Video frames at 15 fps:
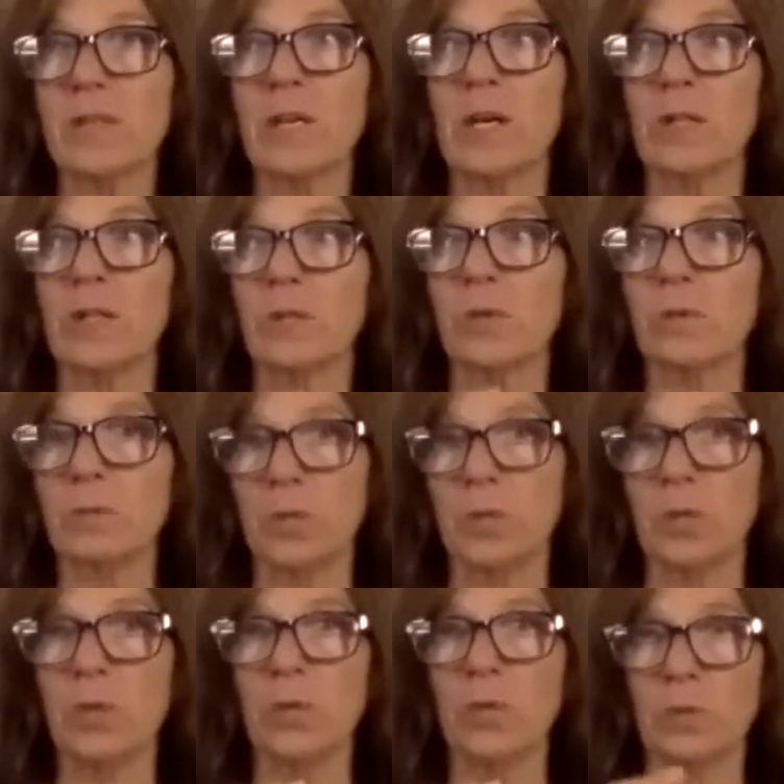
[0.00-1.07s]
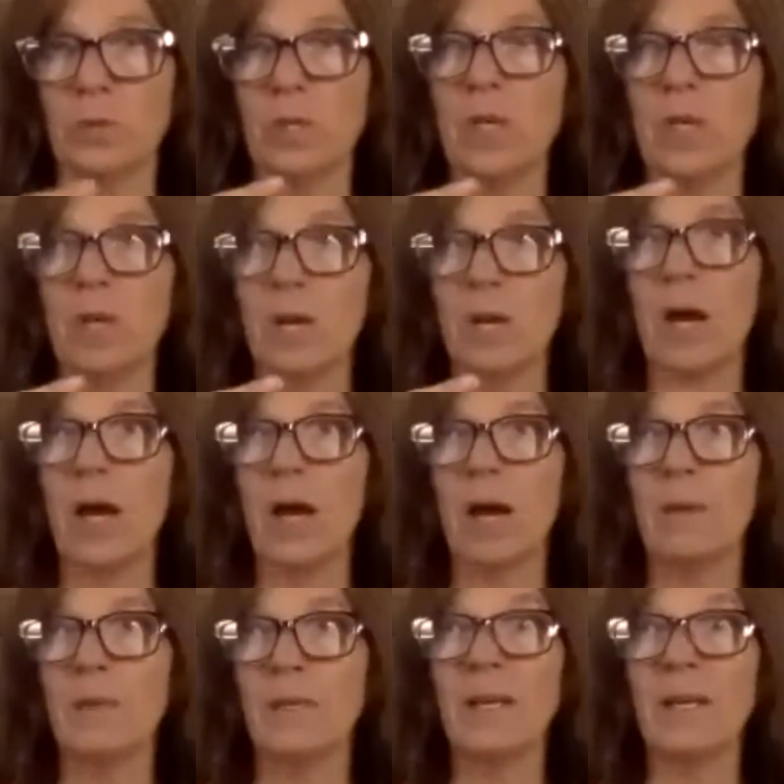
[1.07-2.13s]
autoimmune
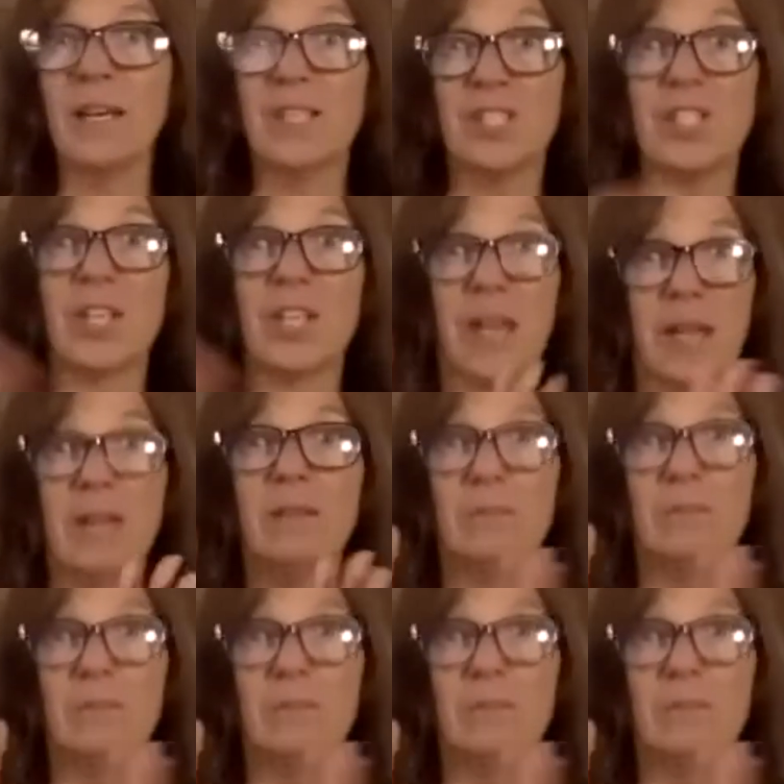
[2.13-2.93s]
and IgA